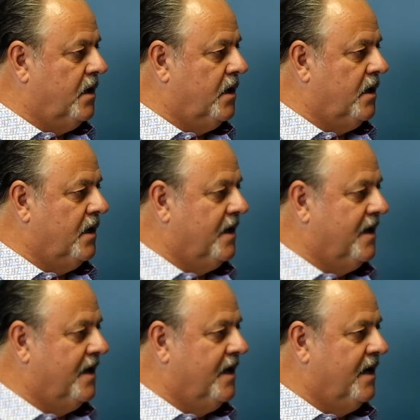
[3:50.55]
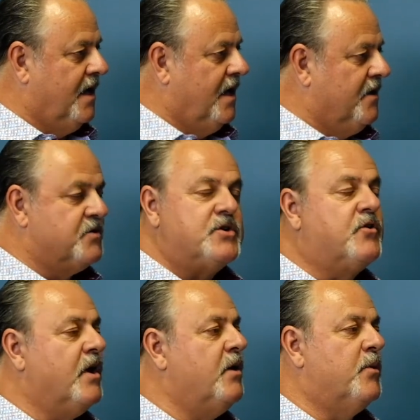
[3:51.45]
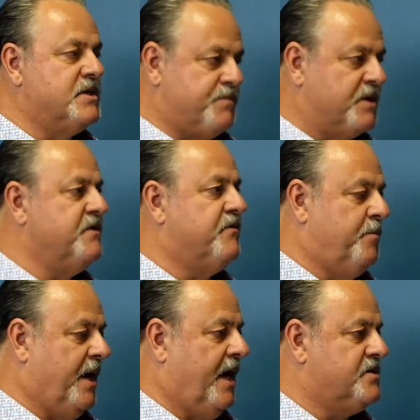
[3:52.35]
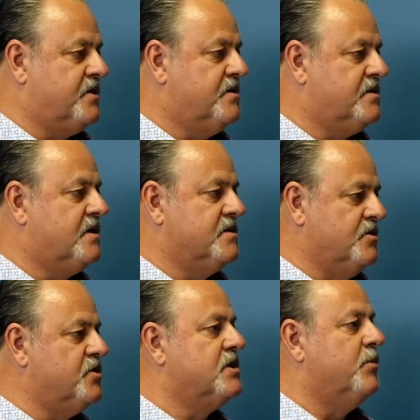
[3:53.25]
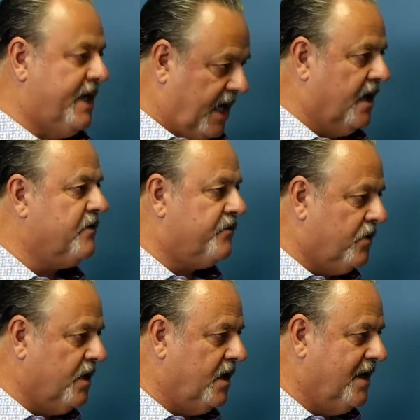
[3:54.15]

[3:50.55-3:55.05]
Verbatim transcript: Mm. Mm-hmm. Those are great words, especially for pastors, because usually we can't afford it.